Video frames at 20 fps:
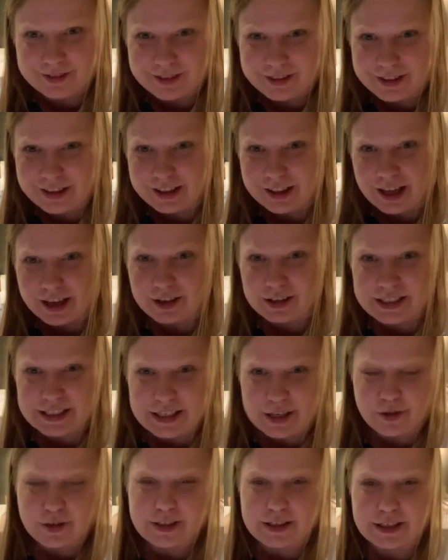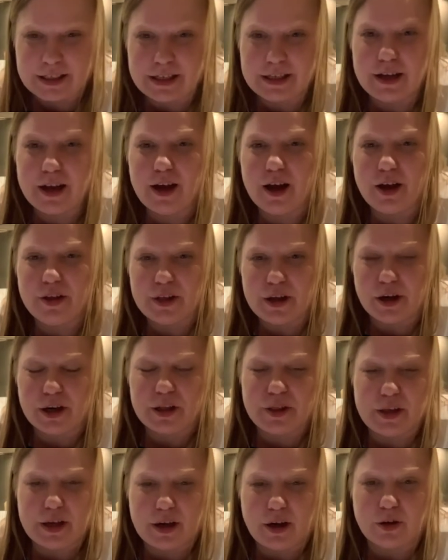Like seriously, the only
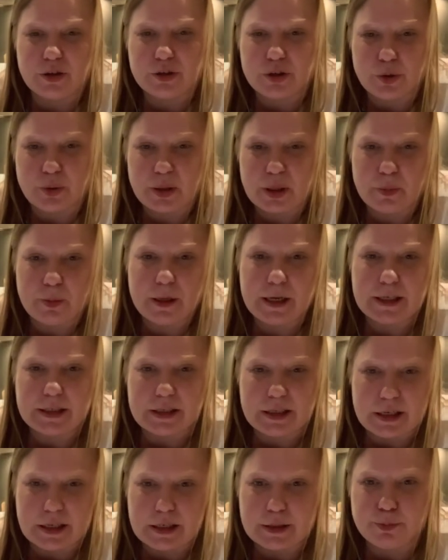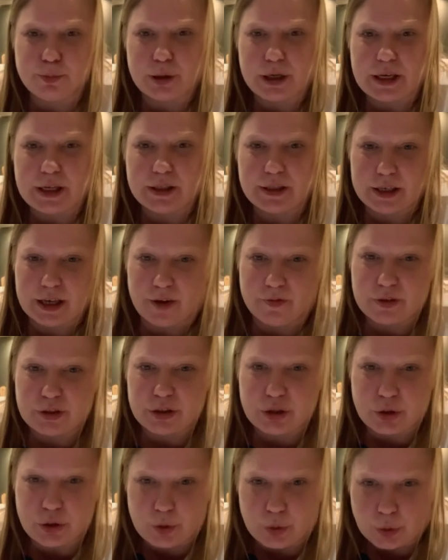thing I do with the pizza is put it in the oven to
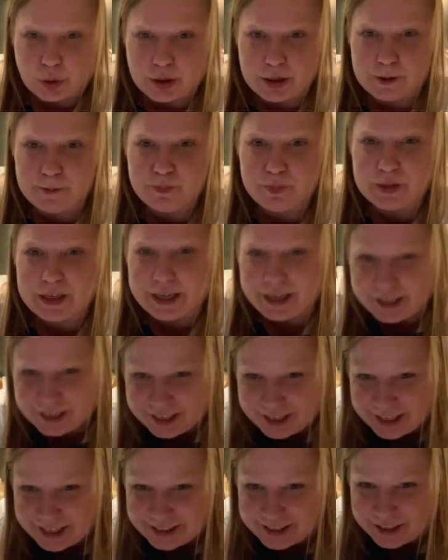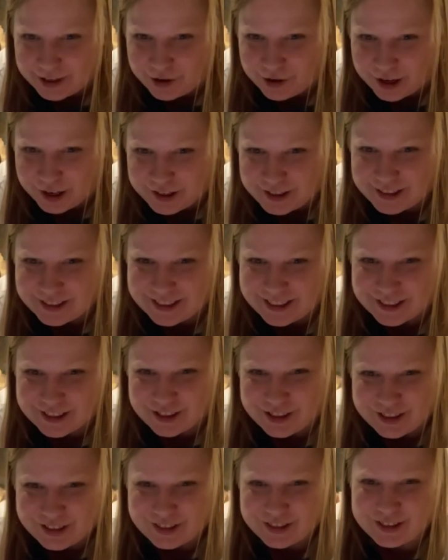cook. It kneads, it crushes, it
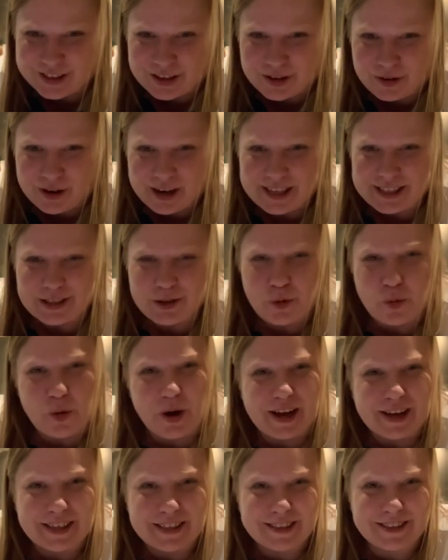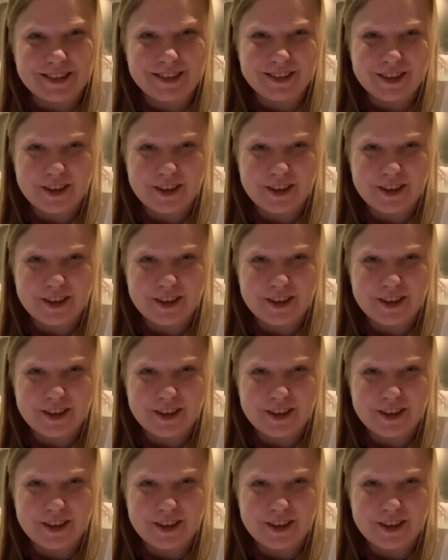stirs, it grates, it weighs.